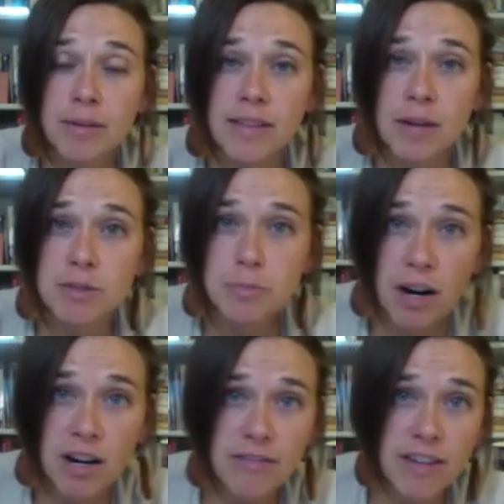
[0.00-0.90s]
that was
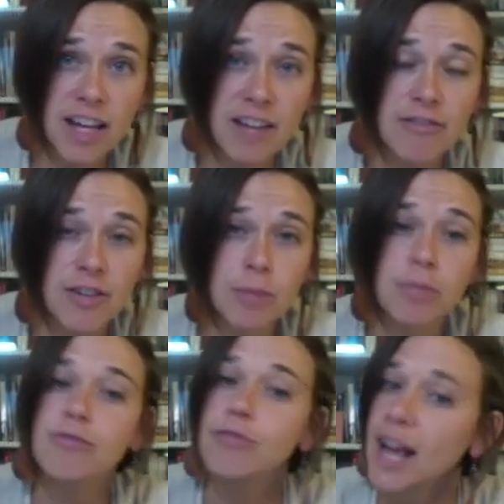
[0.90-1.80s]
part of a verb
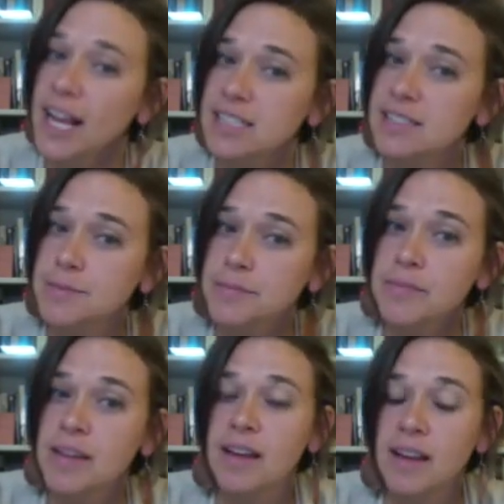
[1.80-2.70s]
phrase.
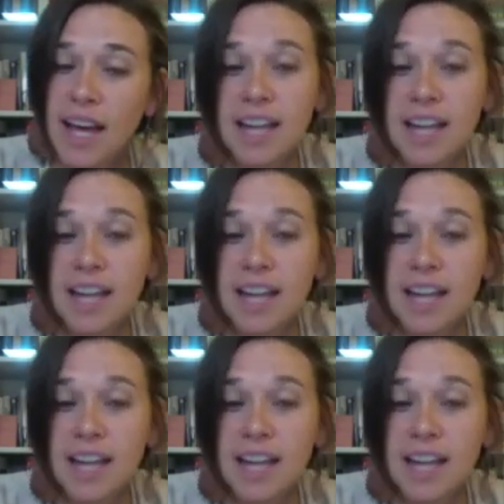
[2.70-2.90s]
And it